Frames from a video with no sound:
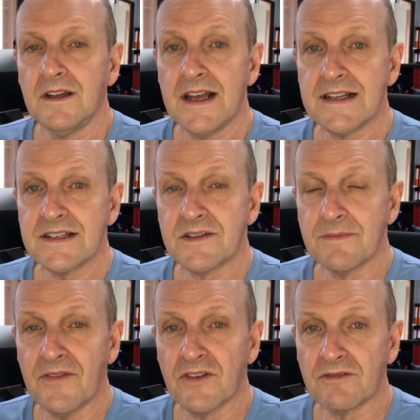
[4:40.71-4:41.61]
And some
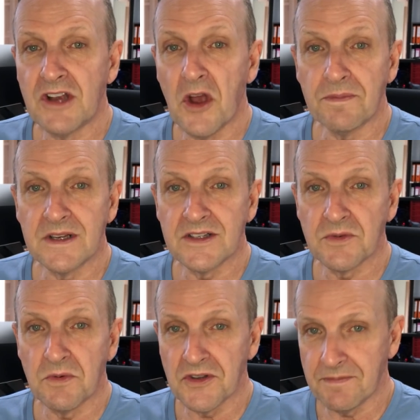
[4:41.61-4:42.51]
other reopenings
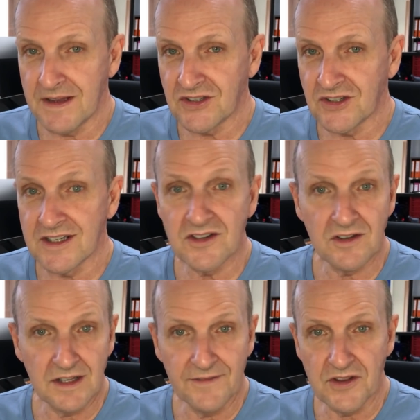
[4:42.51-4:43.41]
worth mentioning,
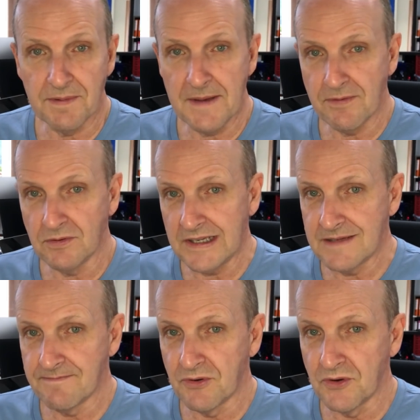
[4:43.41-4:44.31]
certainly for the people
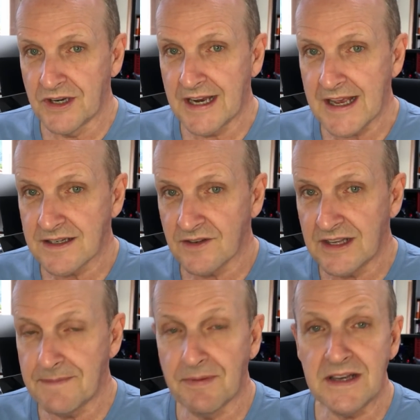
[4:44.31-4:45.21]
in Phuket,
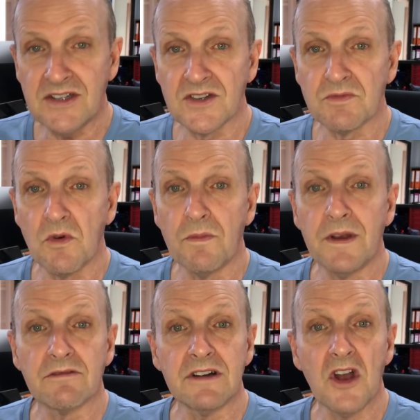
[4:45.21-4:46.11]
the beaches will
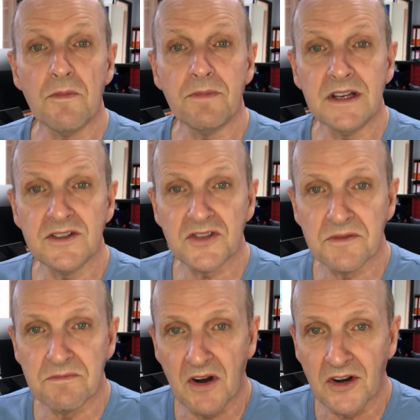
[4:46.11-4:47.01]
be reopening
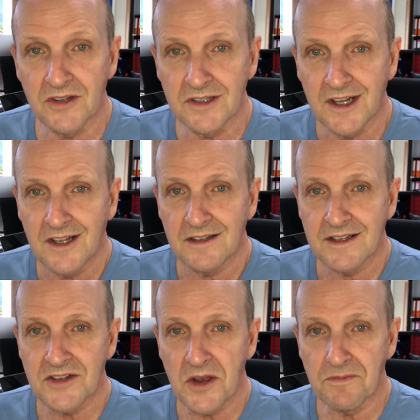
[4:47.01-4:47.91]
tomorrow.
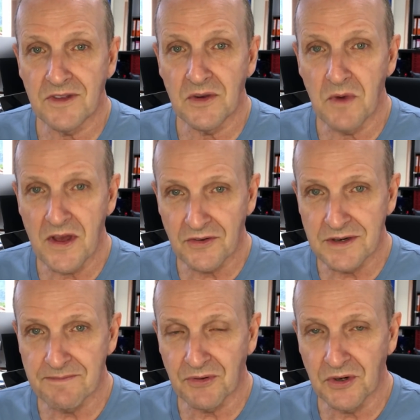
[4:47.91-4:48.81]
Let's hope the weather
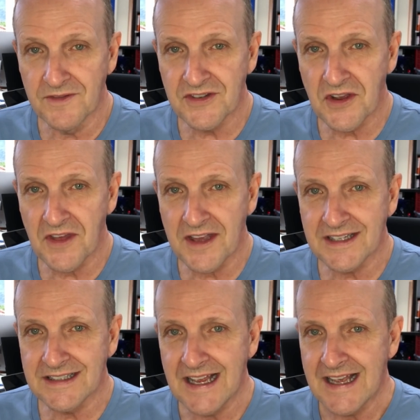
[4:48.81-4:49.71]
improves so they
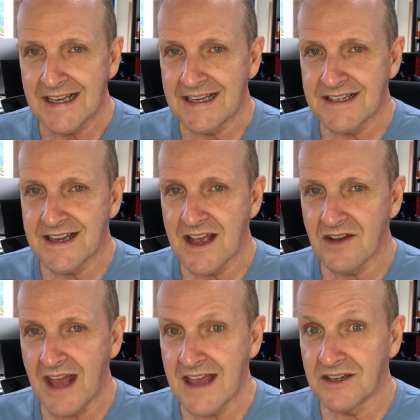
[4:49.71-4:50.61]
can get
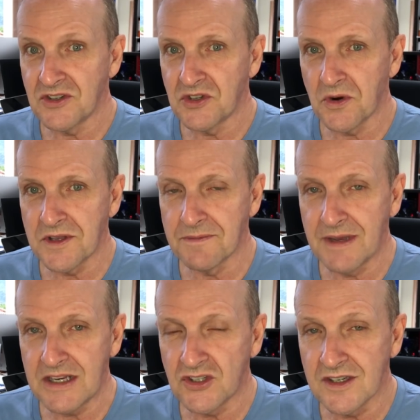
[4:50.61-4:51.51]
down and enjoy the
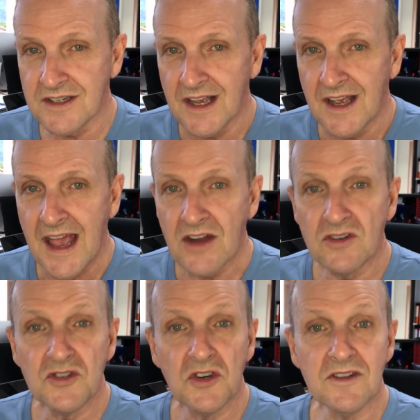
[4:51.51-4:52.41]
beaches. And
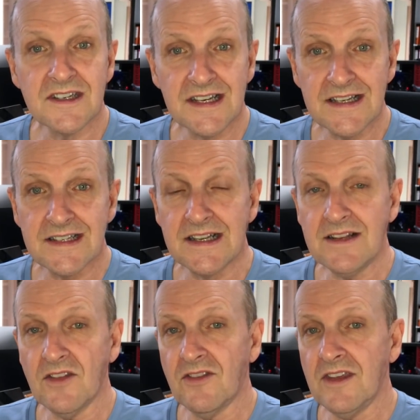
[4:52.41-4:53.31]
on June the
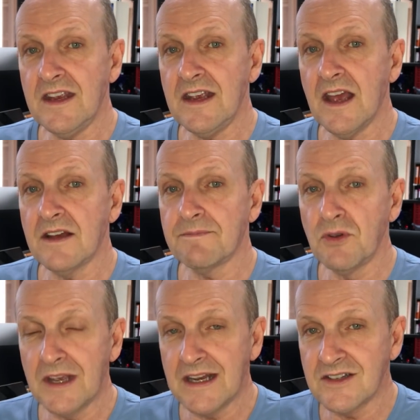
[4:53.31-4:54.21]
16th, the
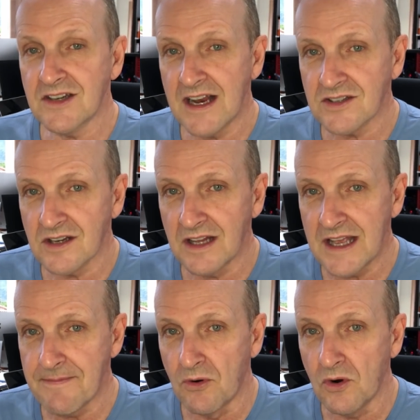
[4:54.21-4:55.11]
Phuket International
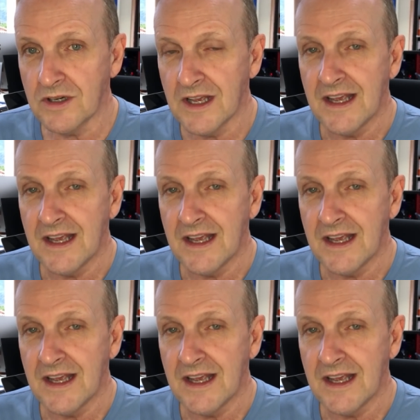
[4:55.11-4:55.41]
Airport